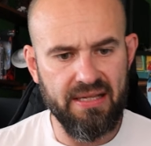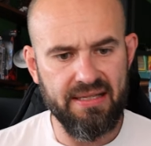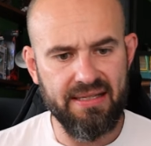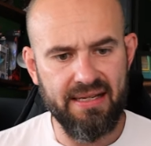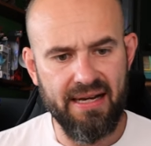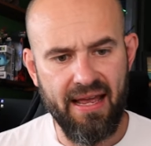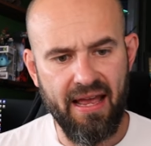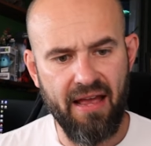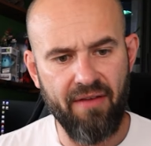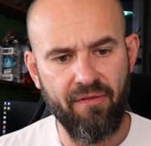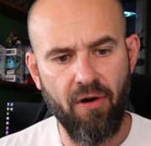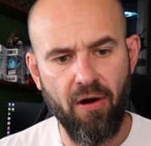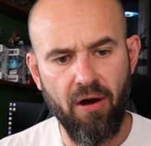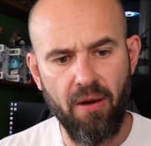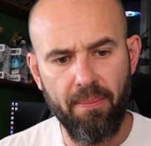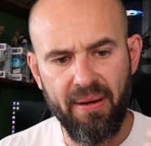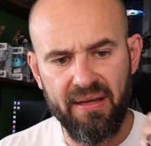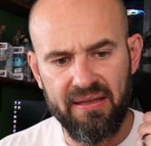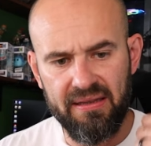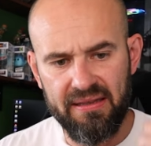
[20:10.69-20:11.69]
and it's going to have
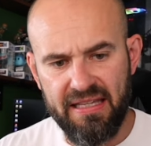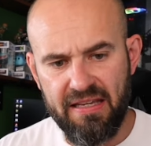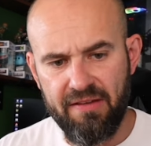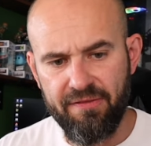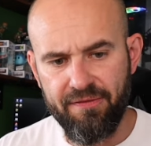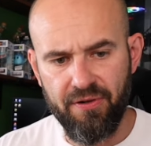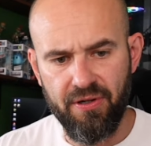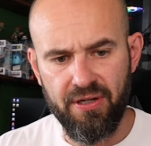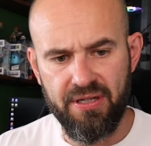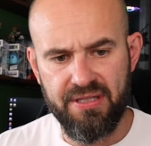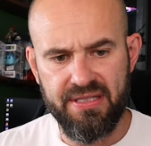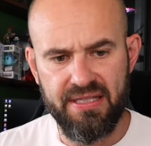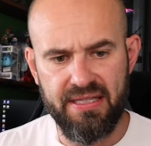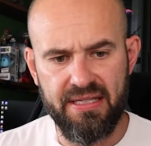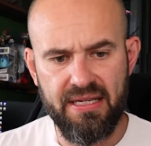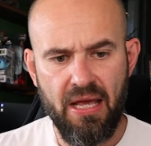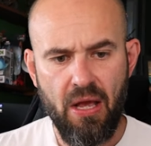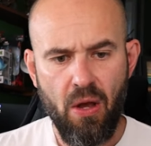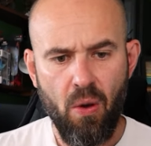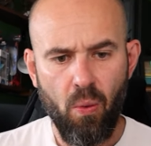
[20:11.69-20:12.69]
art by Lee
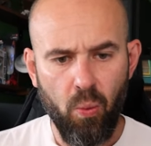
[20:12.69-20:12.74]
Ferguson,